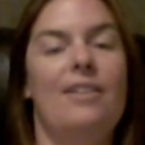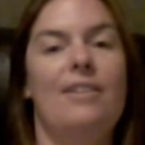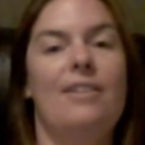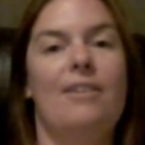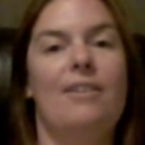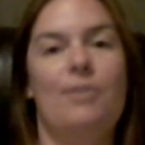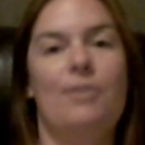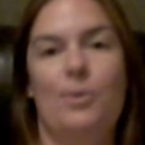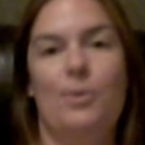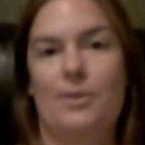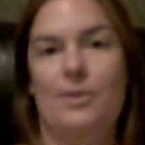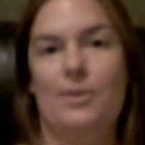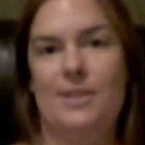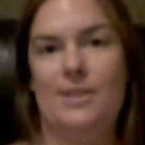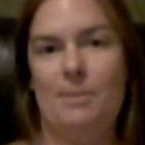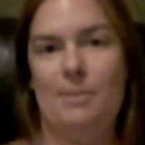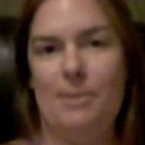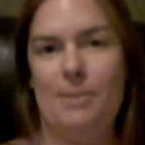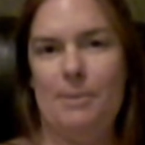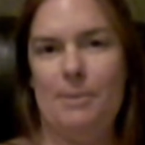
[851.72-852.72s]
of course they
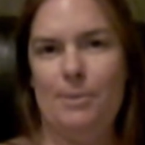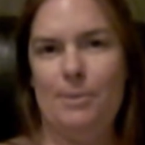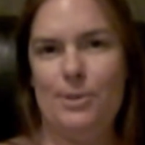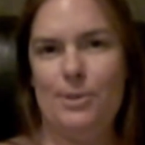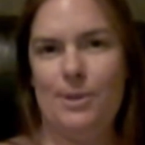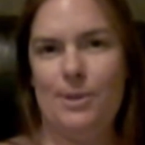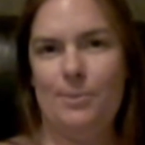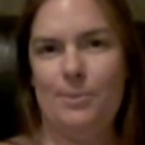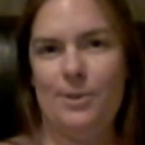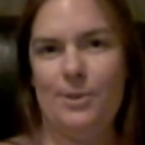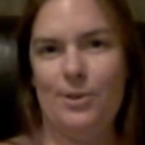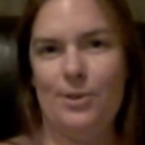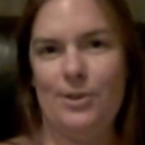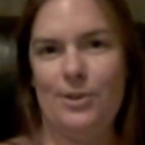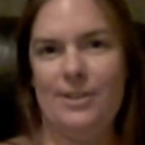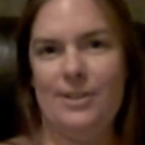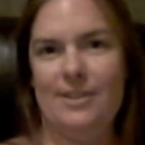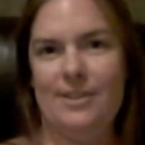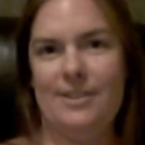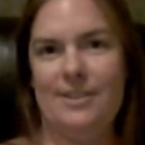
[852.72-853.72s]
play music when you're
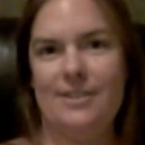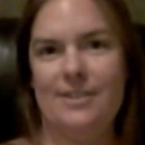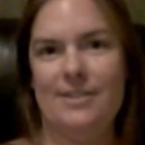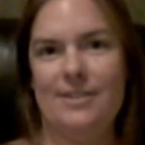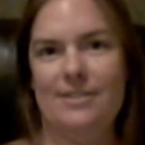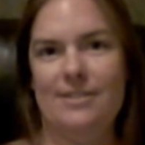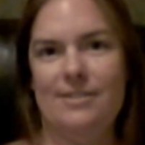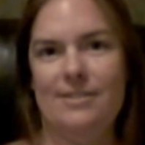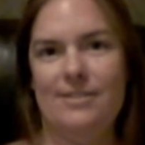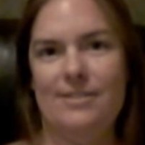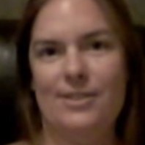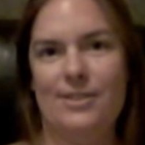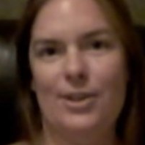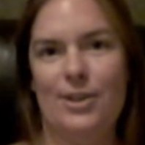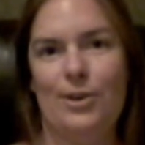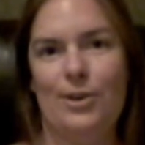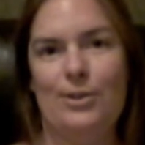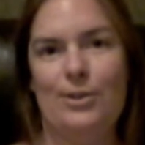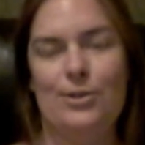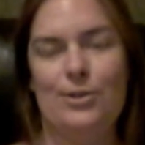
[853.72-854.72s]
in the
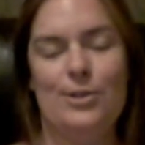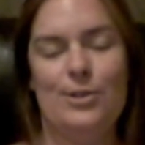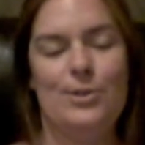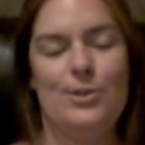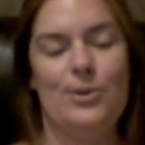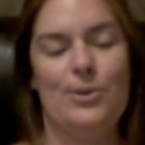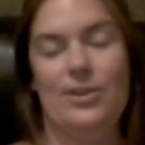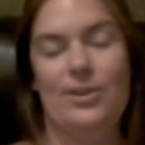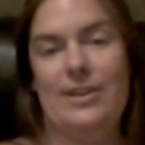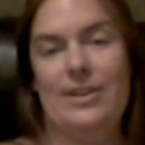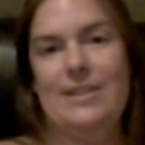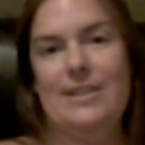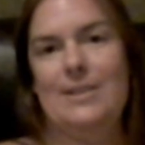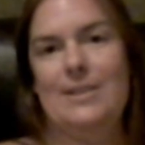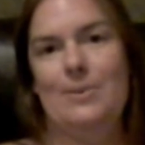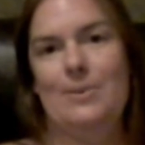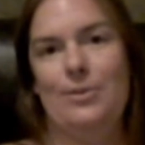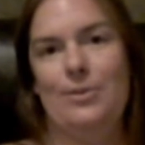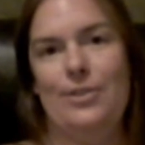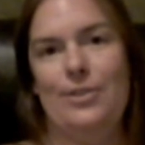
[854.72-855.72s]
grocery store or any
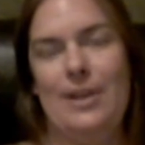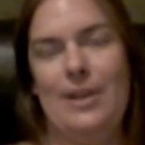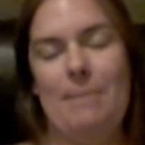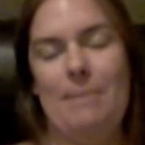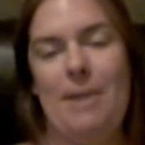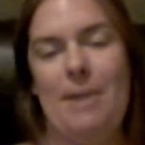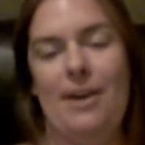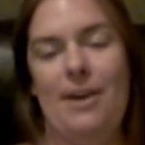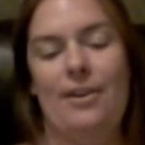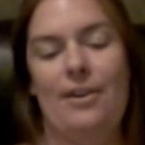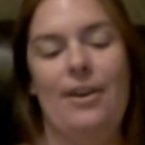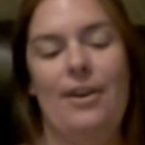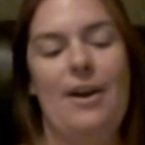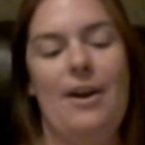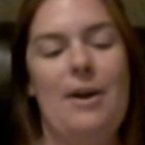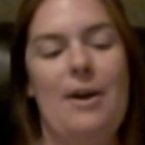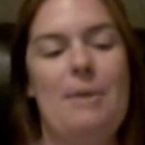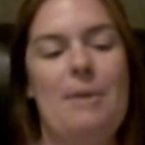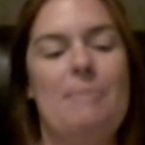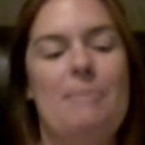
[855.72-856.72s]
store for that matter,
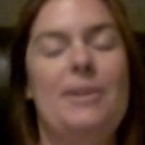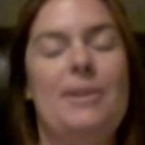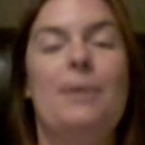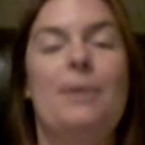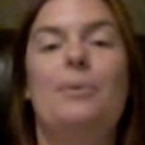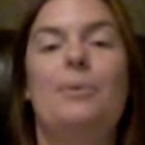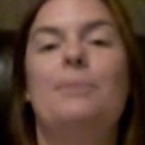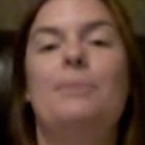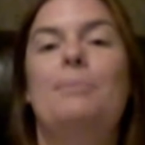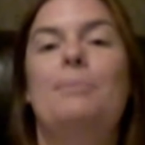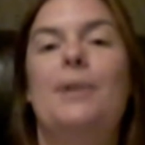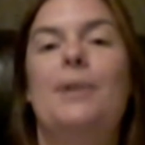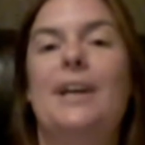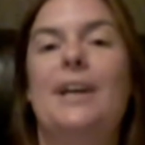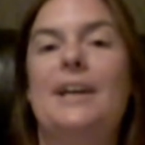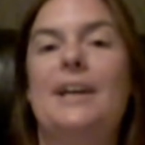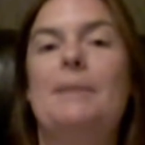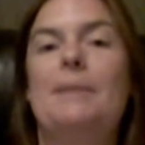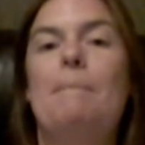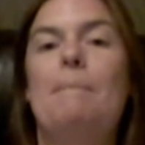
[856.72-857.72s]
but they were
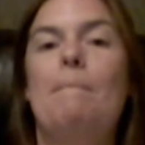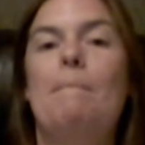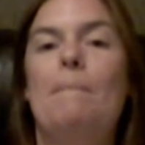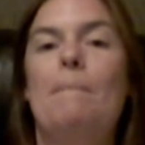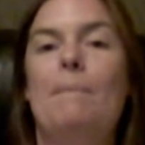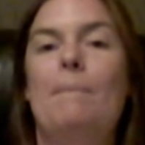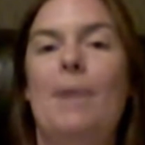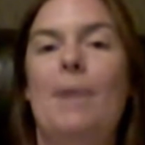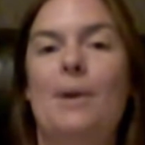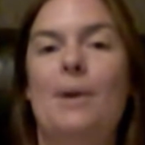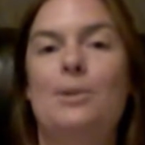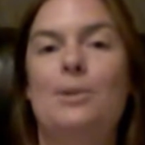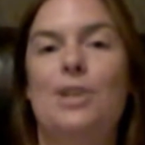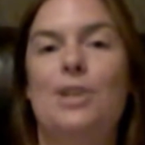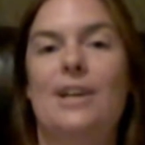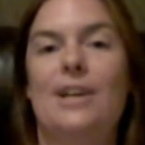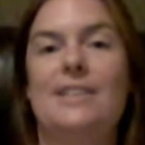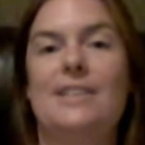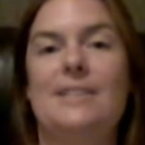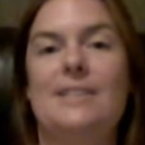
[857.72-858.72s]
playing Michael
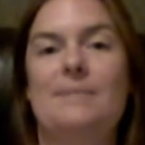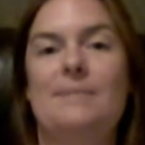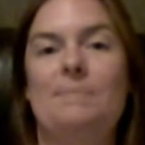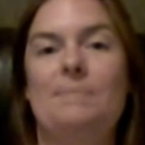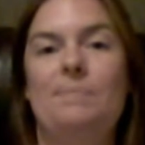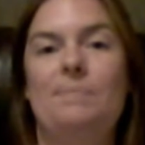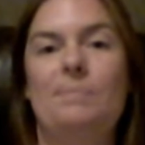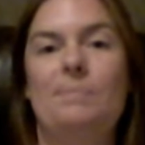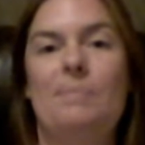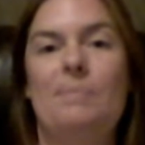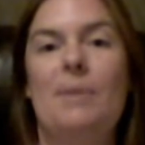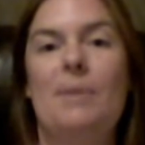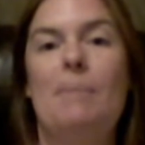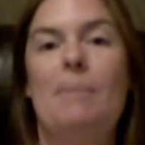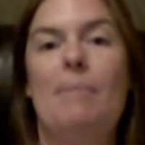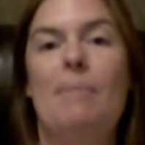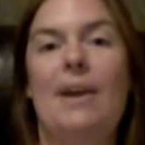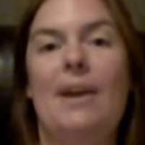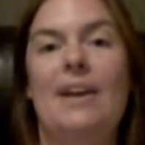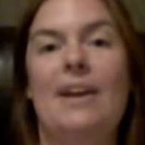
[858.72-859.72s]
Jackson,
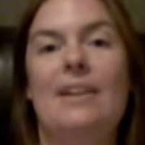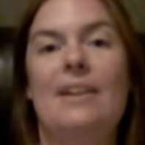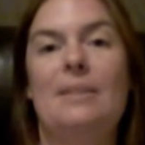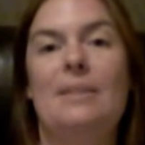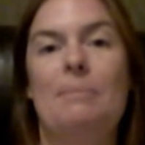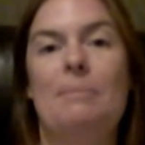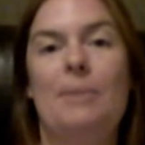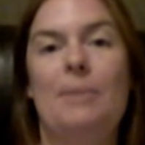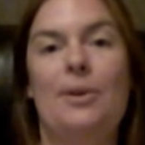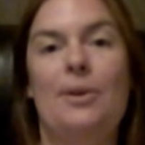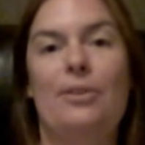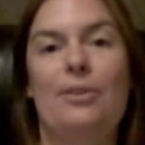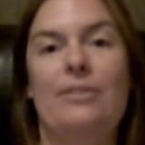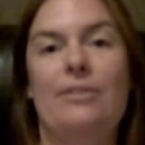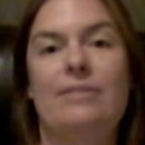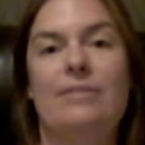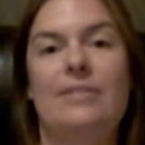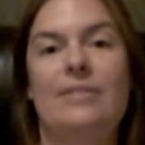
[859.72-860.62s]
Man in the Mirror.